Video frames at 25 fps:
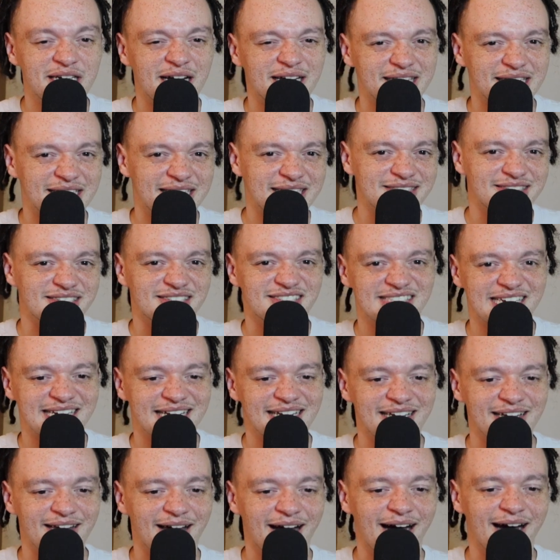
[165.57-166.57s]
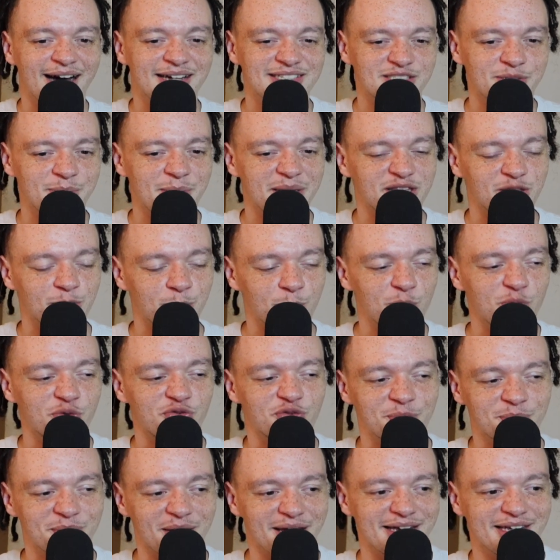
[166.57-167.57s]
I think he's the second guy to make the move
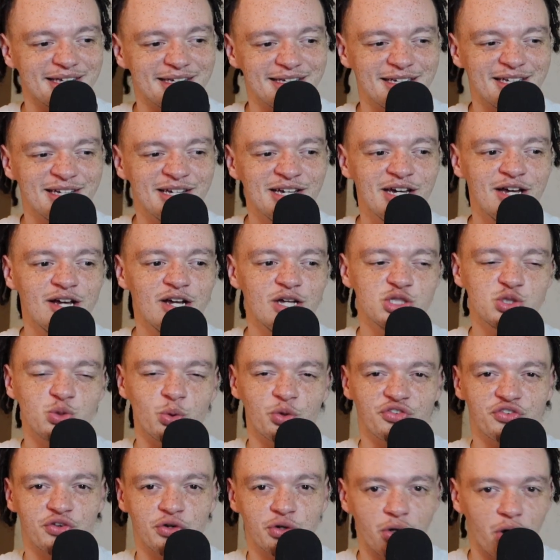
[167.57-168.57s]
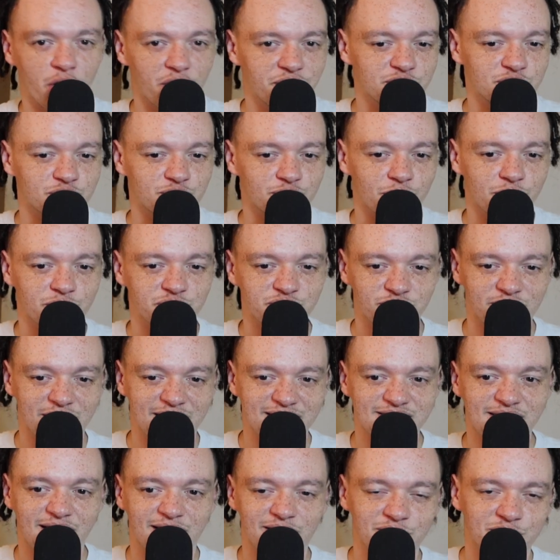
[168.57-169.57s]
from Nike to a front office role, so
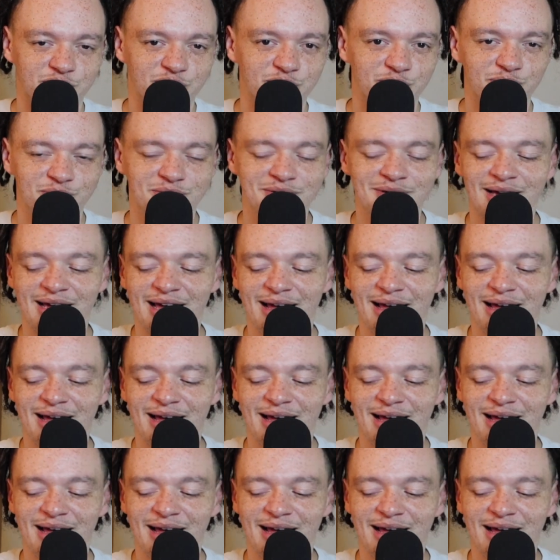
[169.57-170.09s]
that's kind of cool.